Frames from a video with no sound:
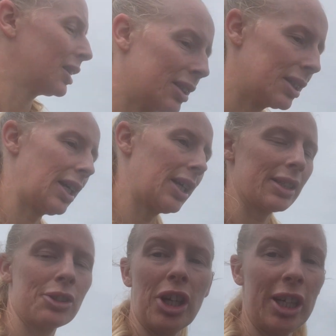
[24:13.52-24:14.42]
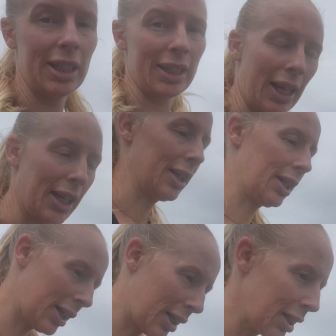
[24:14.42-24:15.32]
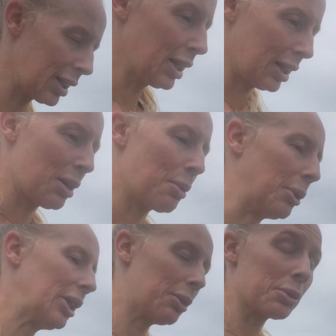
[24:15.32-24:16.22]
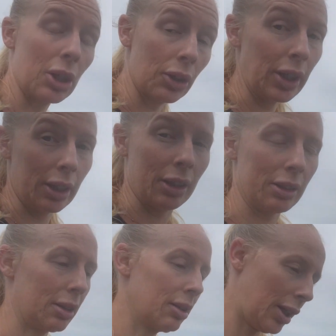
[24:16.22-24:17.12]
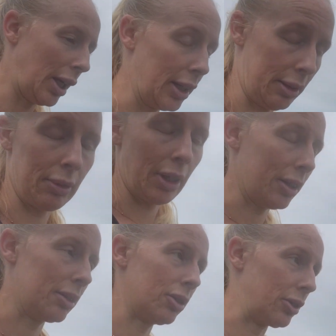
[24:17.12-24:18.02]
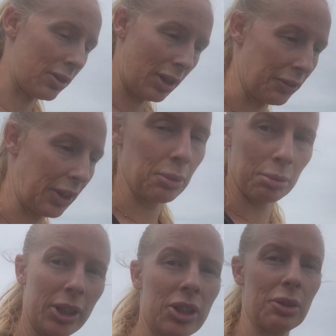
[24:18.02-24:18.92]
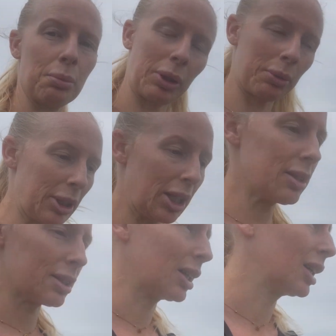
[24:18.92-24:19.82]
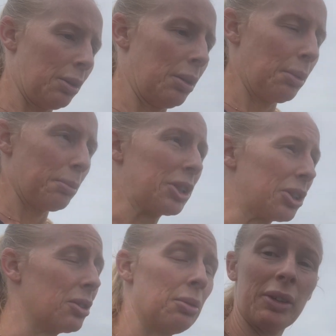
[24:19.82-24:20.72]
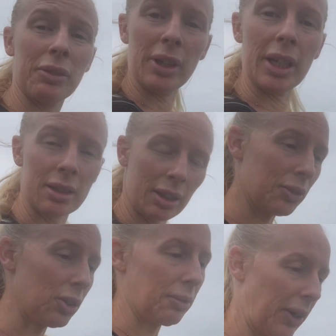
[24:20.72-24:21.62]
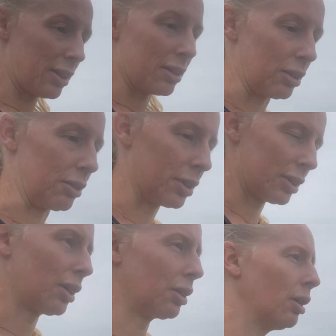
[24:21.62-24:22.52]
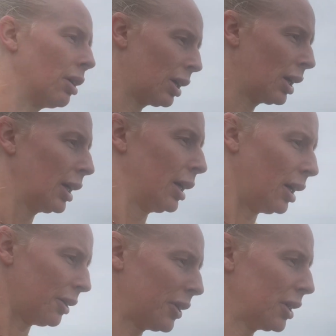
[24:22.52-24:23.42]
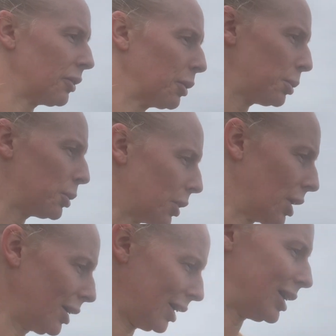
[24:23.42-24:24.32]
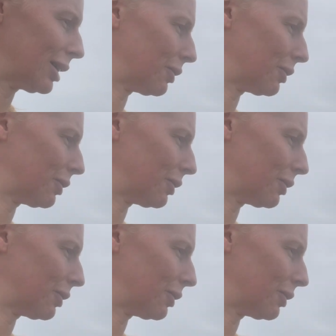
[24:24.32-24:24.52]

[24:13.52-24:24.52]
Today is training day. My knee was gonna hurt. It does. I've had operations on both my knees, but it's just not worth the risk. I've got a race soon, so I find if I walk, hey little